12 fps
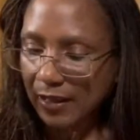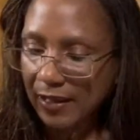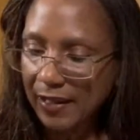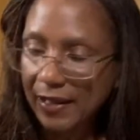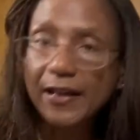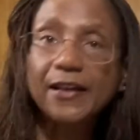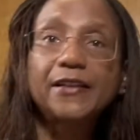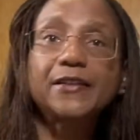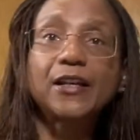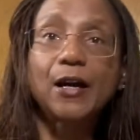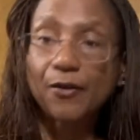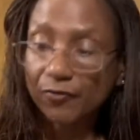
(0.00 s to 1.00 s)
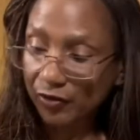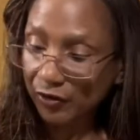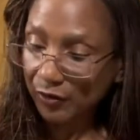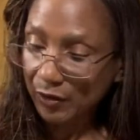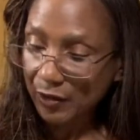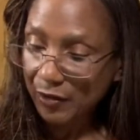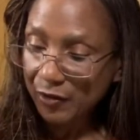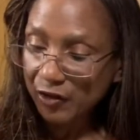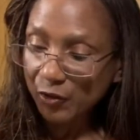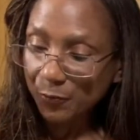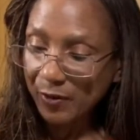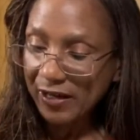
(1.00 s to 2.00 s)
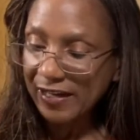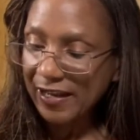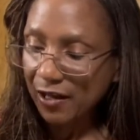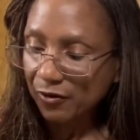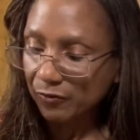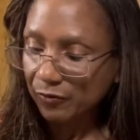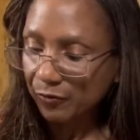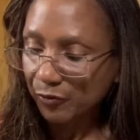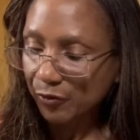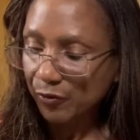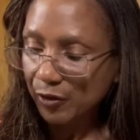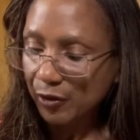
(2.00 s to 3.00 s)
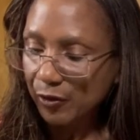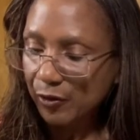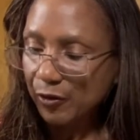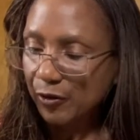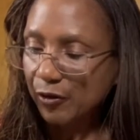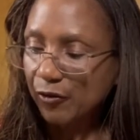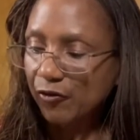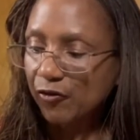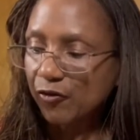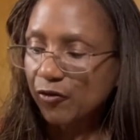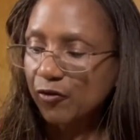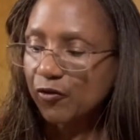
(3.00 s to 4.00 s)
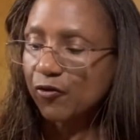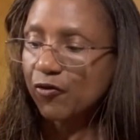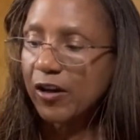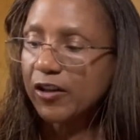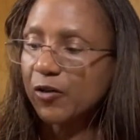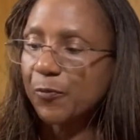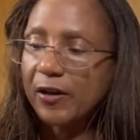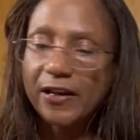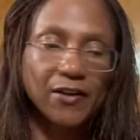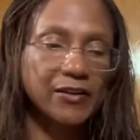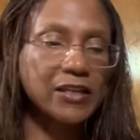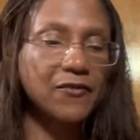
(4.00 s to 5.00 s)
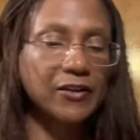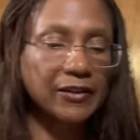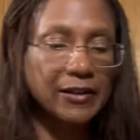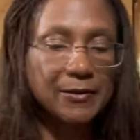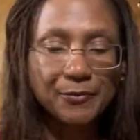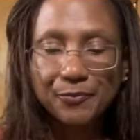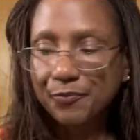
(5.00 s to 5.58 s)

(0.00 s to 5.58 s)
and I'll just spread it out. Try to spread it out evenly. And